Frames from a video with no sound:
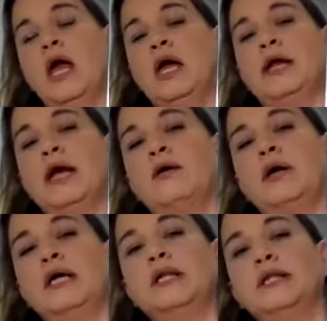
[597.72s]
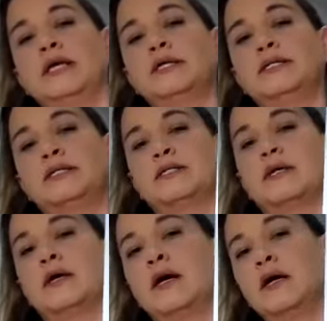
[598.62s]
Now in this
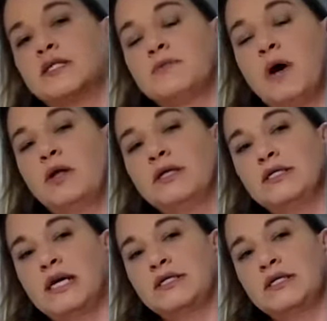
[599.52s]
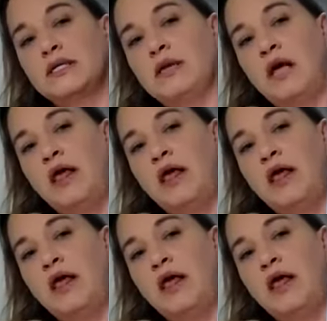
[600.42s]
small intestine.